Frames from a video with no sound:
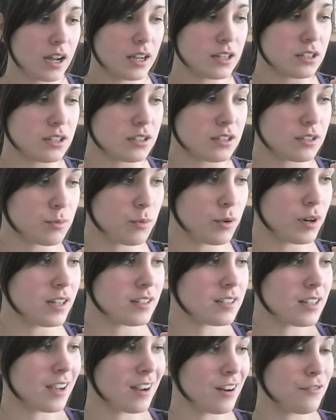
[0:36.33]
i just wanted
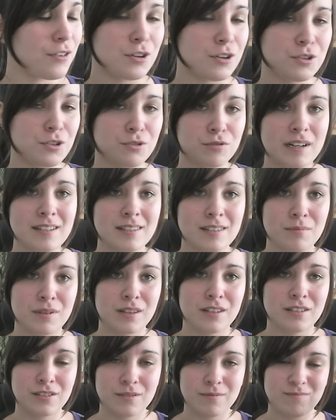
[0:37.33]
to kind of address some
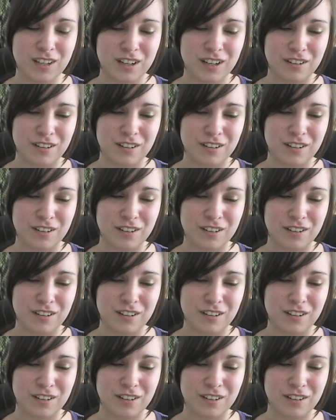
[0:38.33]
of this